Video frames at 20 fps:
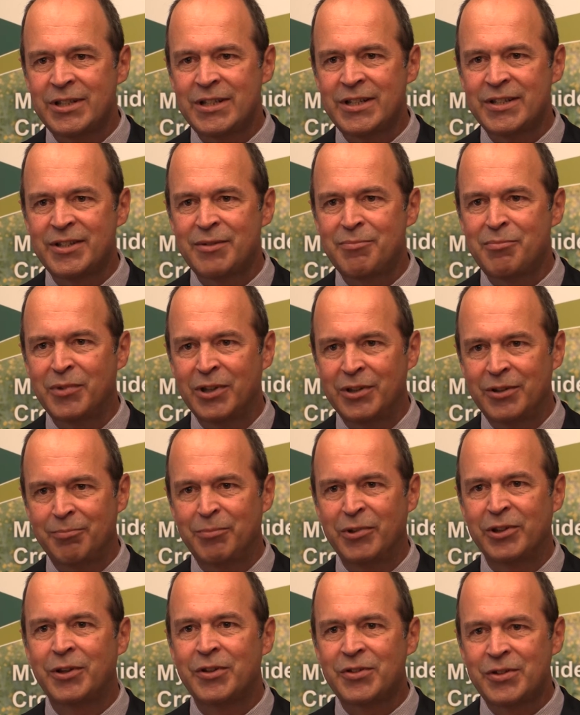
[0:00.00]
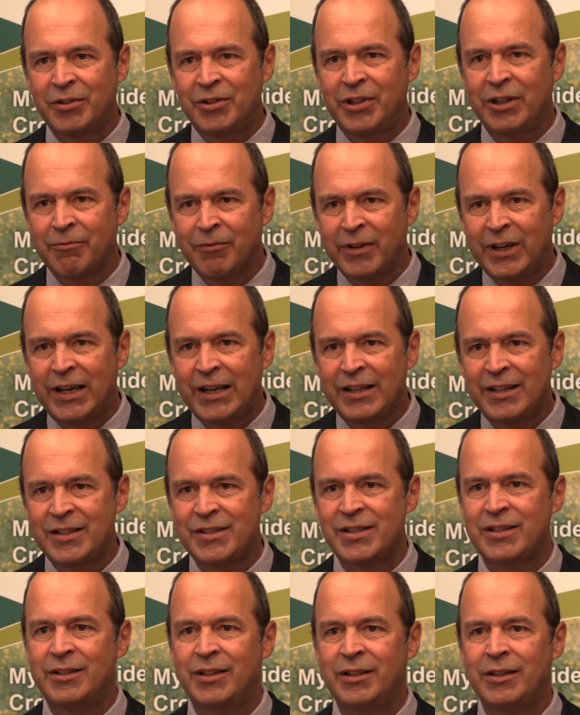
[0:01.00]
system, but also the
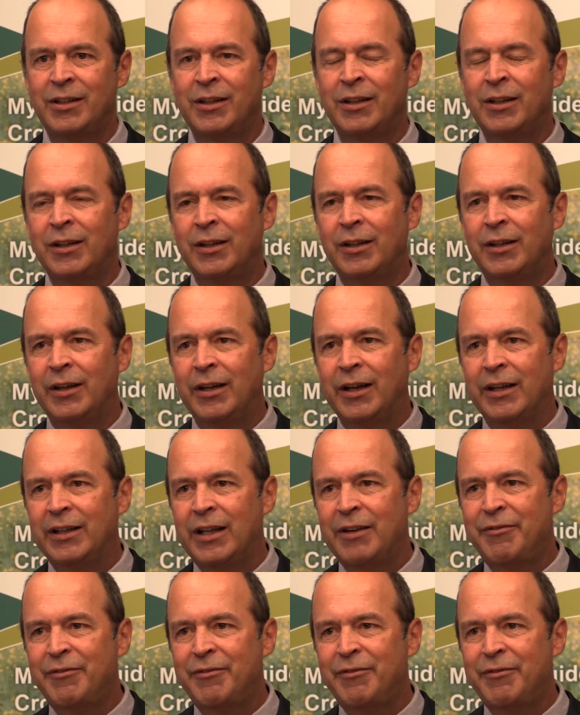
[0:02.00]
awareness and